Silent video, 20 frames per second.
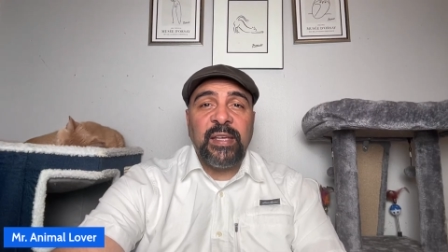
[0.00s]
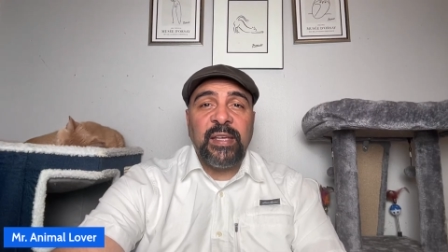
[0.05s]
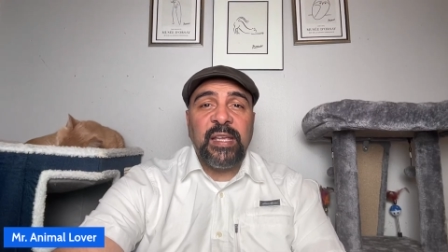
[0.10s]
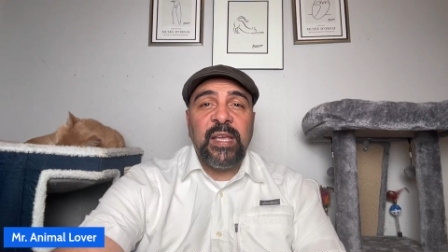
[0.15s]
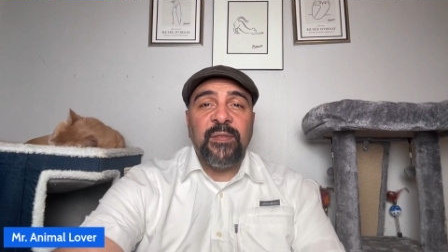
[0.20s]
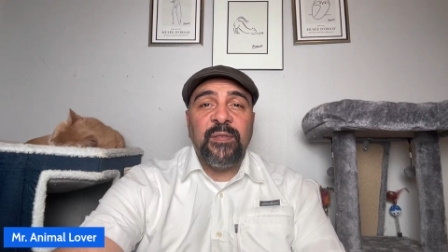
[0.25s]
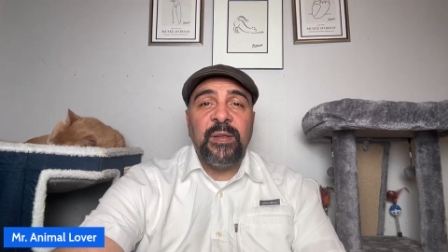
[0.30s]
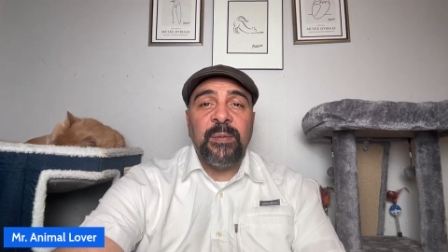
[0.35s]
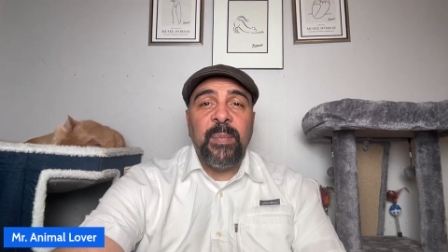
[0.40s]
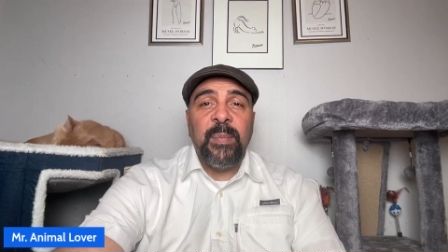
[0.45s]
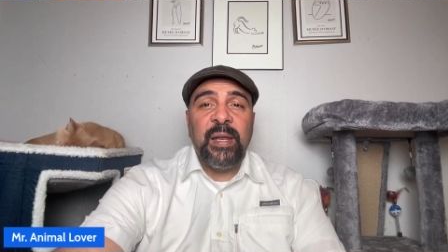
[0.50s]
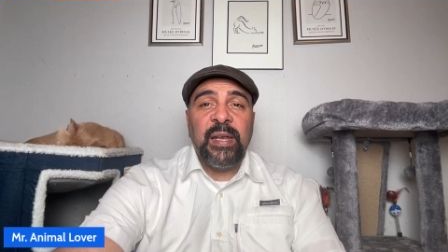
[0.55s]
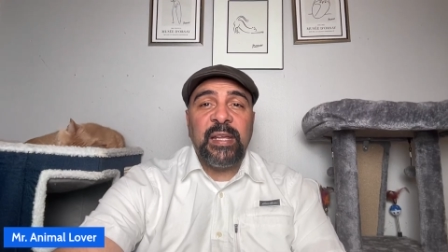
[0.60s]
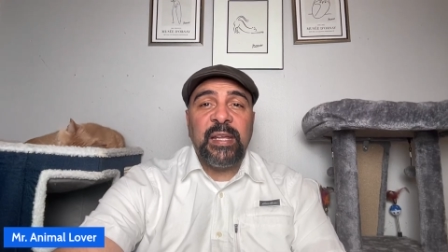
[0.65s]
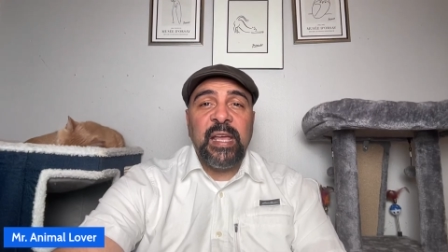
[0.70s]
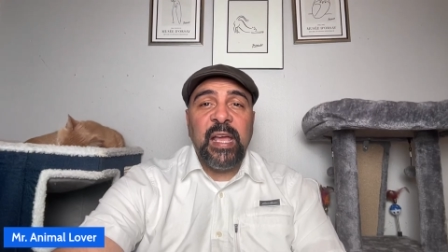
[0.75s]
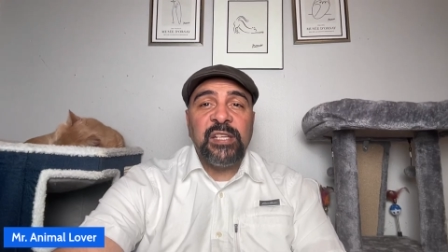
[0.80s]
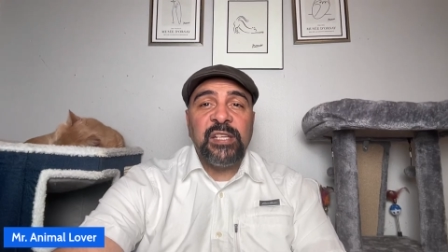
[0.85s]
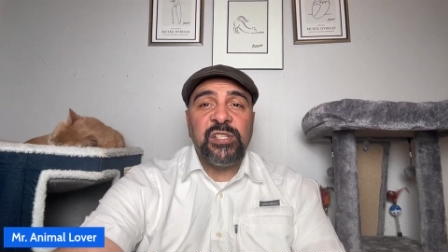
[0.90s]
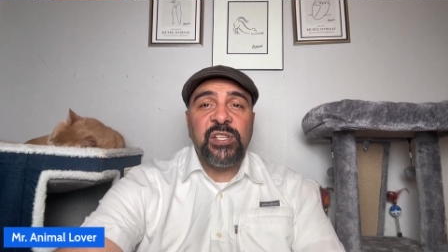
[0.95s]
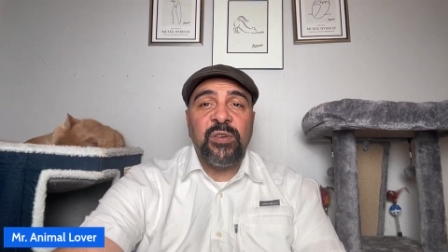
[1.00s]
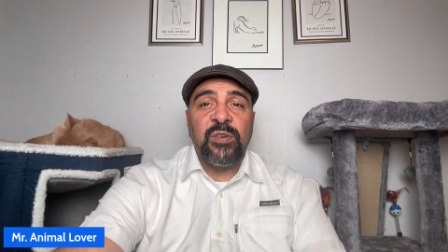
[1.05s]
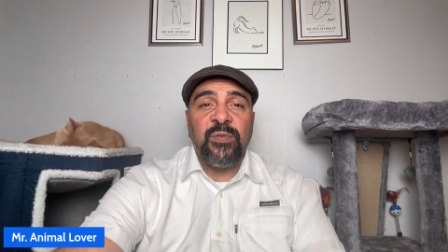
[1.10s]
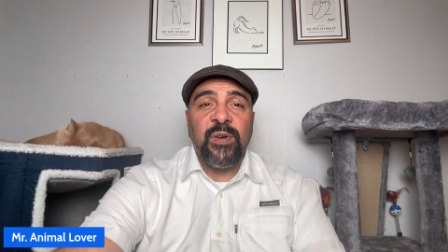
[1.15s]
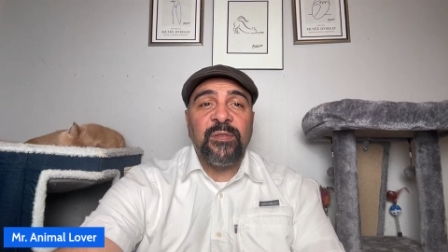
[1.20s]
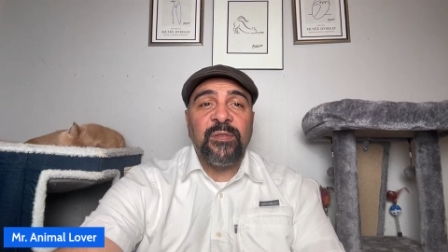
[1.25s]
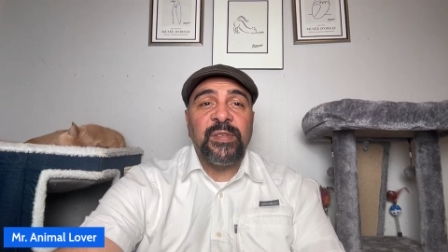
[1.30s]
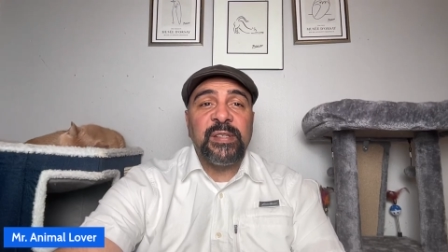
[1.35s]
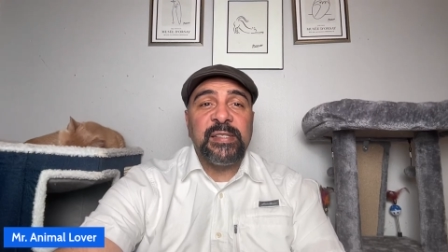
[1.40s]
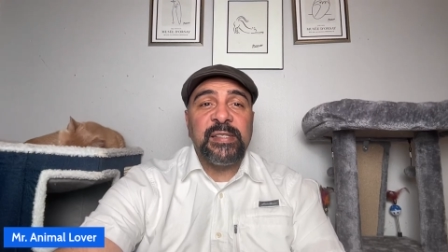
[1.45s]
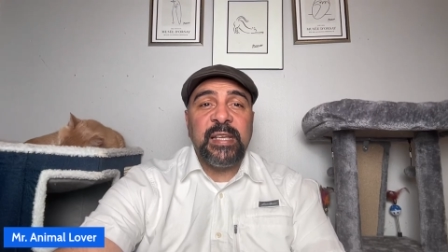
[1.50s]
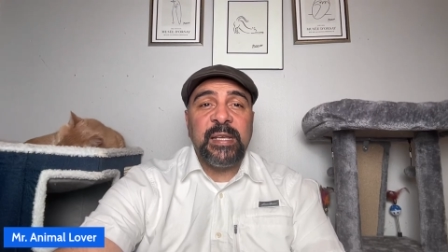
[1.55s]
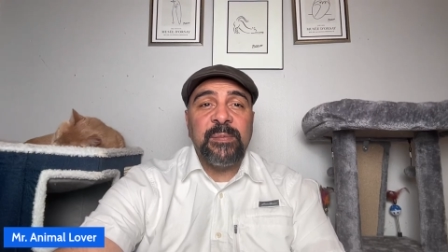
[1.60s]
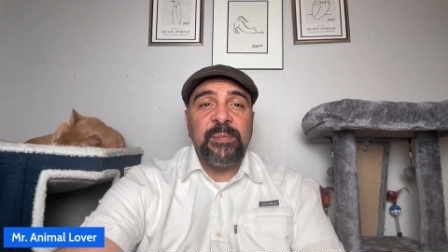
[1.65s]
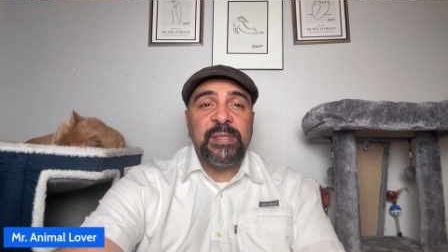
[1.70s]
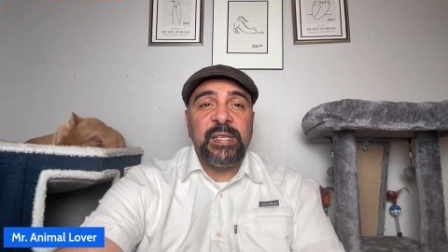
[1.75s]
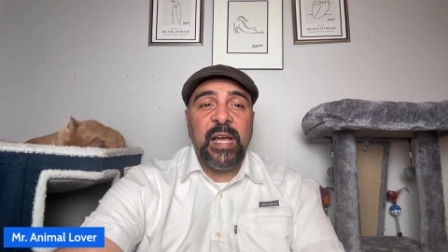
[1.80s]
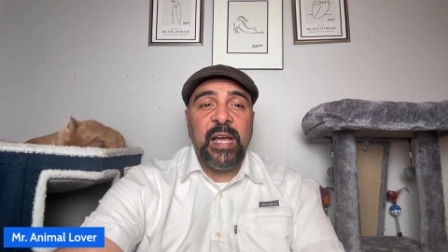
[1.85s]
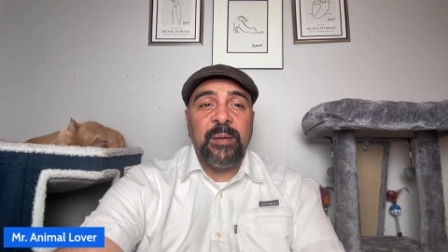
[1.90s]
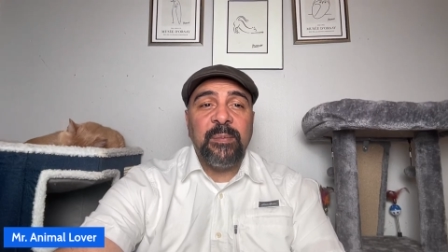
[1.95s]
giving medication around the same
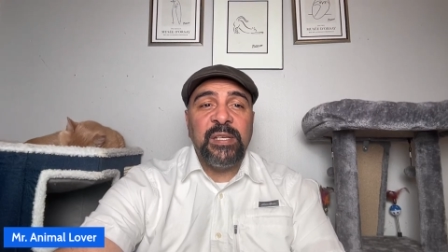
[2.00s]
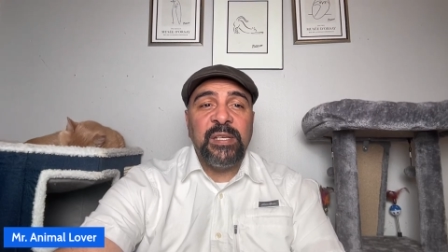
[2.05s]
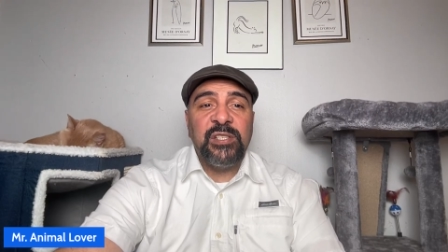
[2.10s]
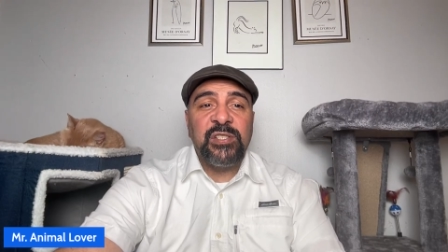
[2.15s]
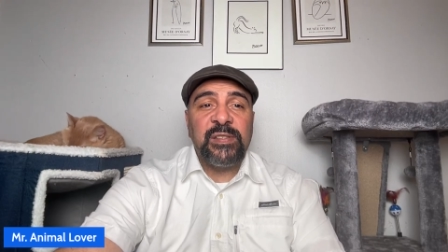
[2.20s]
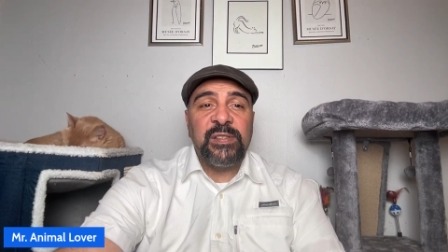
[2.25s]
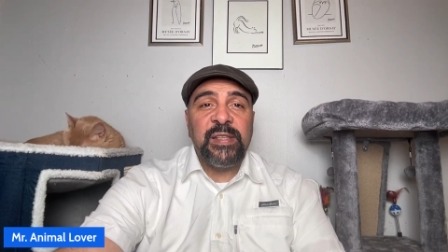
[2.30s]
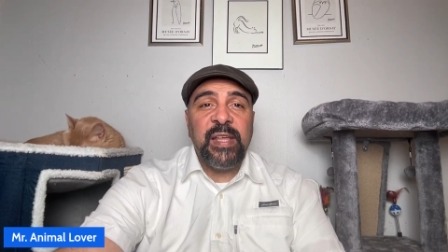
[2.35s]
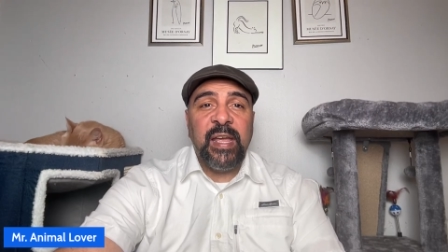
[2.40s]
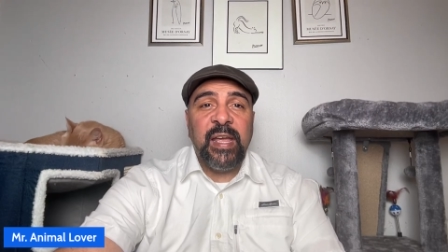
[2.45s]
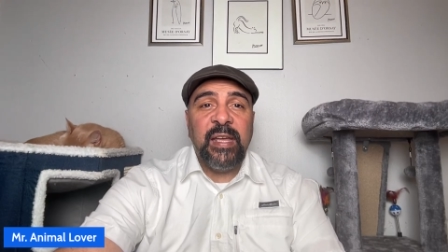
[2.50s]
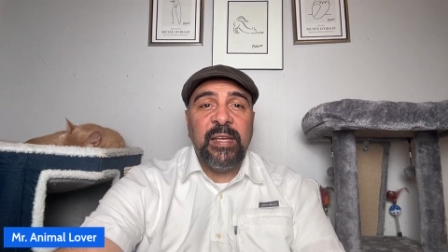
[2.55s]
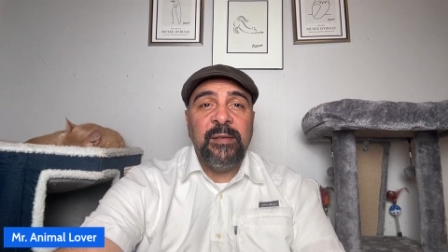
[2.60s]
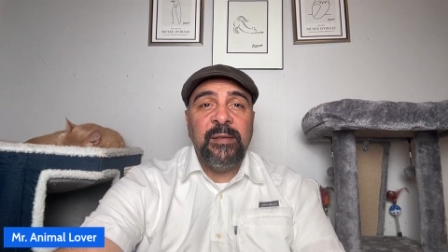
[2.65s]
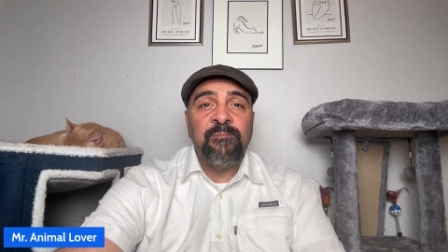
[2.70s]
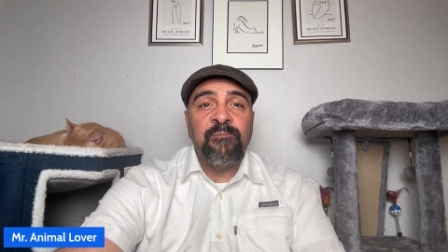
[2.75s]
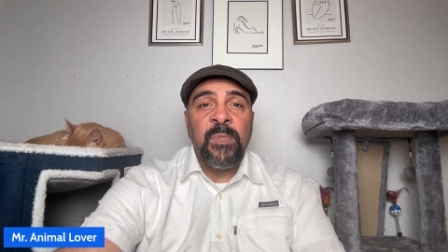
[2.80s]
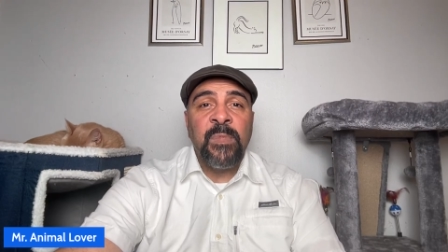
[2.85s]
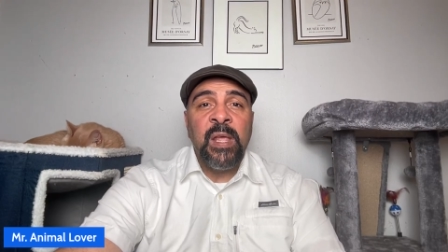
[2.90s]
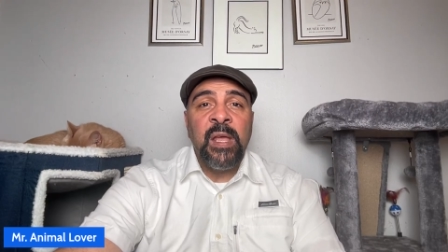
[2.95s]
time each day